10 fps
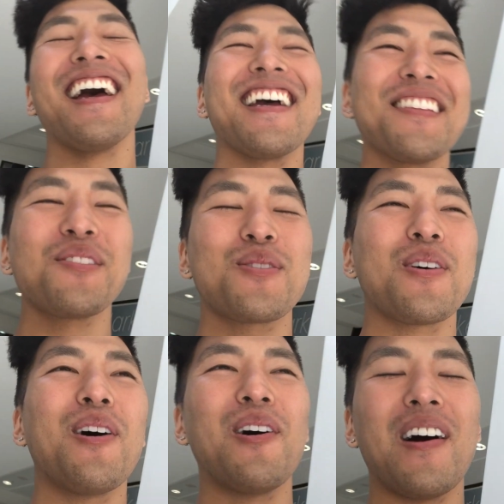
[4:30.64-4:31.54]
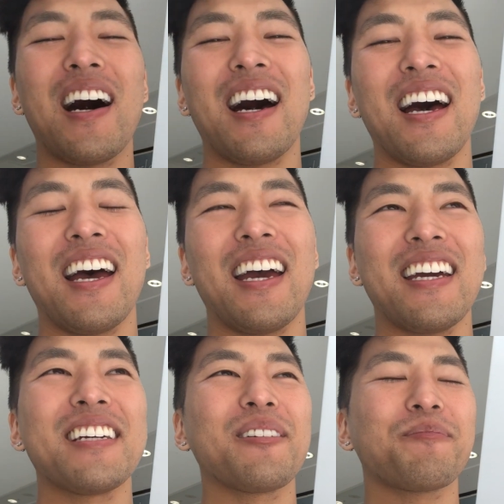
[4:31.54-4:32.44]
And so
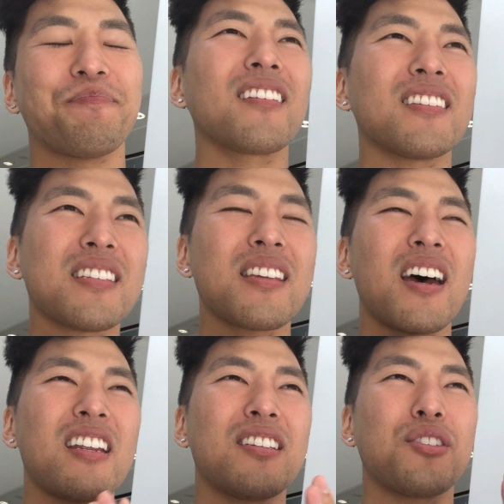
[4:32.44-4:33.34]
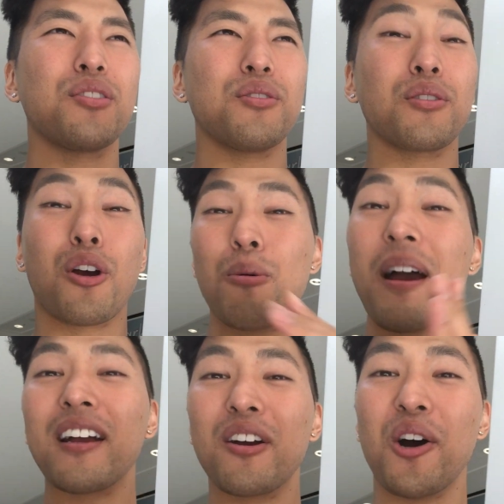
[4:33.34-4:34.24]
I decide to go
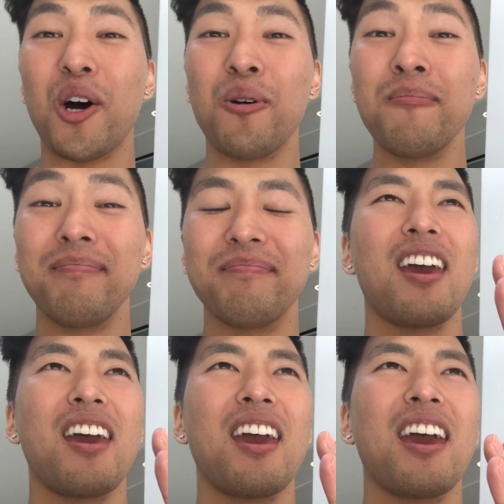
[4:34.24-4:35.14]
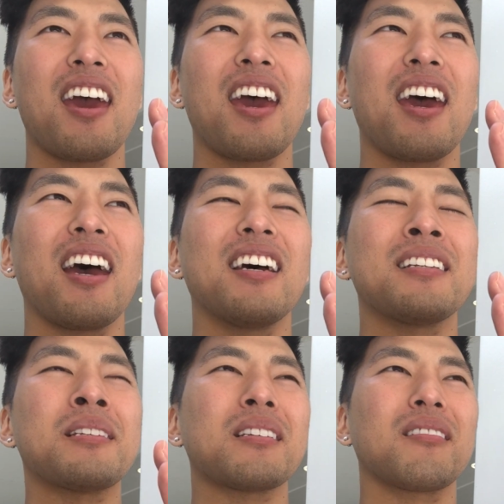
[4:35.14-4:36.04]
back home
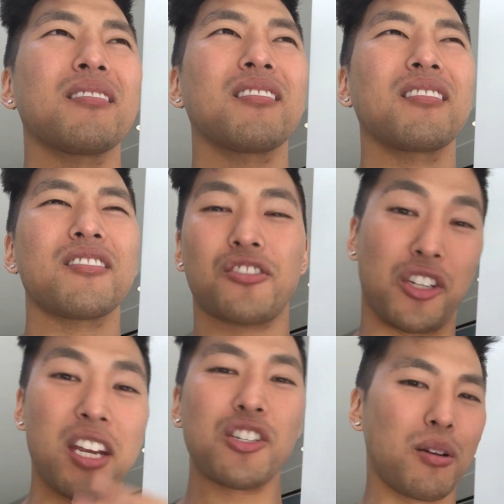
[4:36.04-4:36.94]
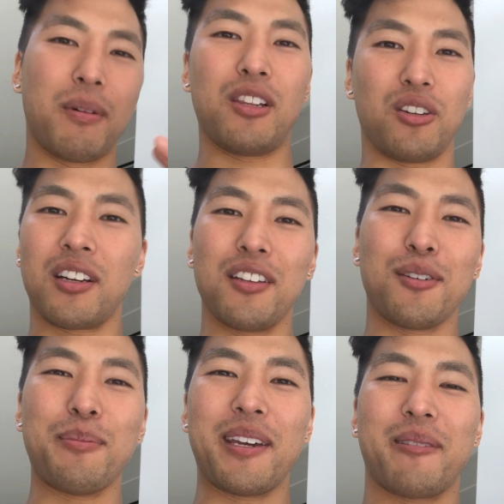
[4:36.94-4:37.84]
and change up my look a
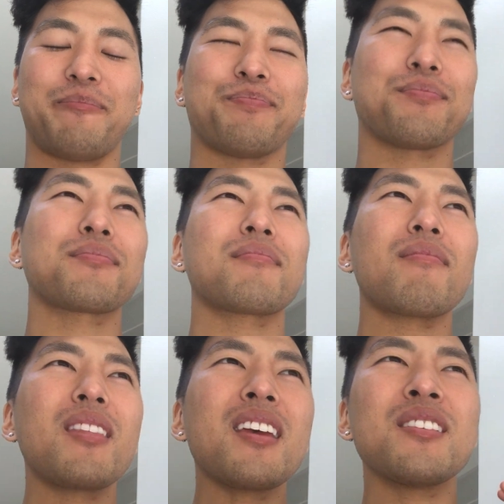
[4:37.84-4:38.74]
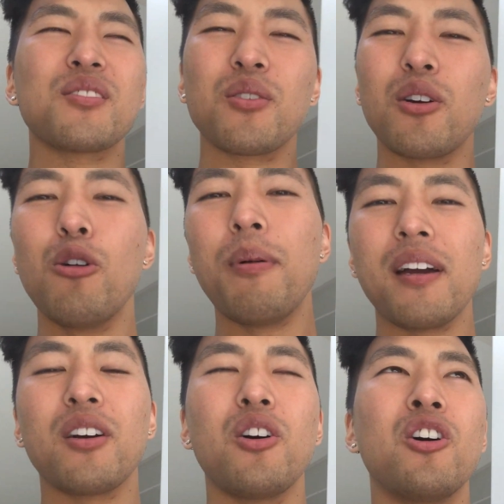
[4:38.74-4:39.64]
little bit. And so I go
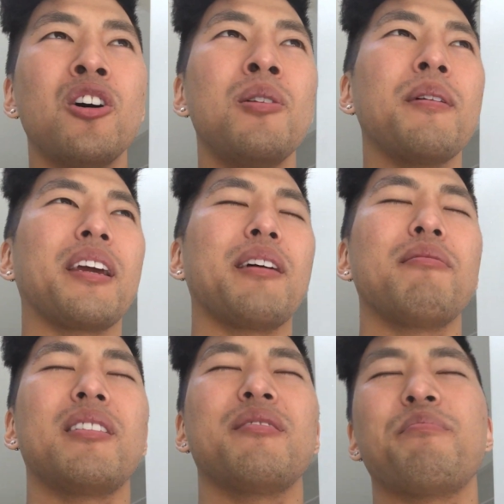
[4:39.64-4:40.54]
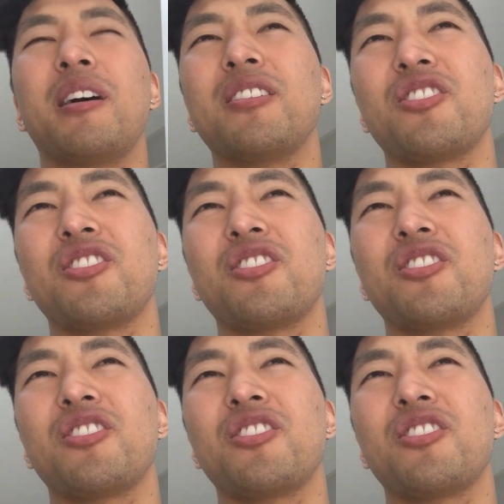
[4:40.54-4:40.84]
back home, I get rid of my